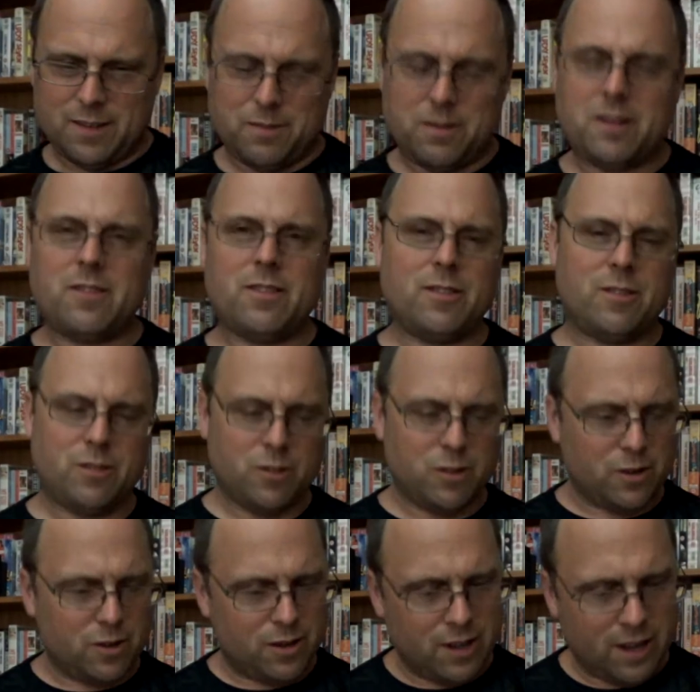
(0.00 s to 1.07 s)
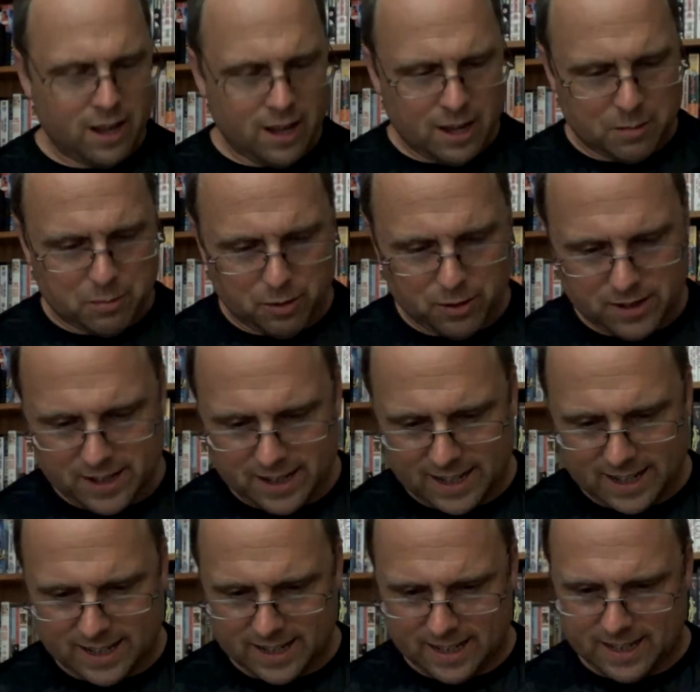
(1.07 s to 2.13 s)
I'm not too sure, but
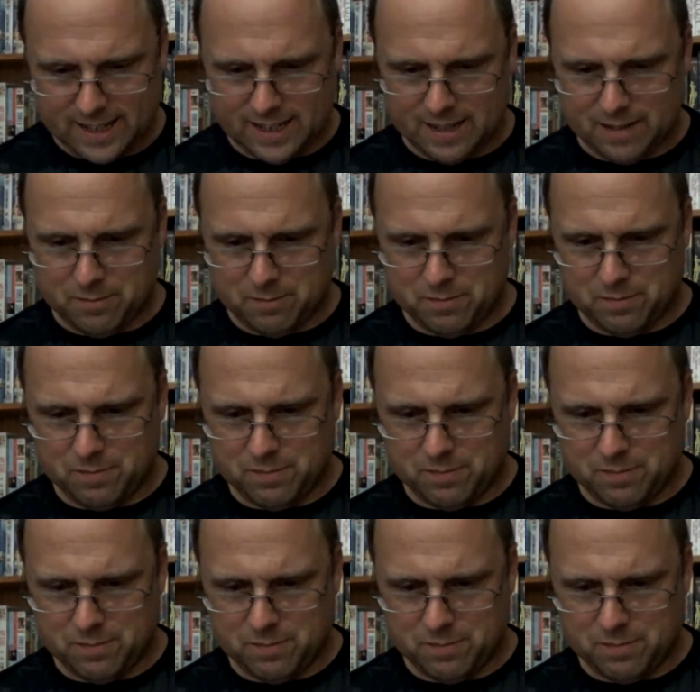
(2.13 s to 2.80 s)
yeah.